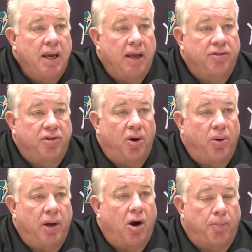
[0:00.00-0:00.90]
And
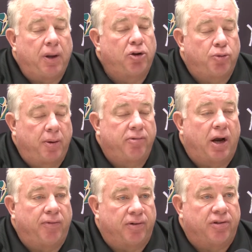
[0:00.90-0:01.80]
so our players will be
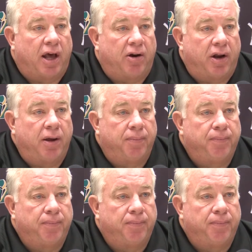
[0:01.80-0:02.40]
ready for Saturday.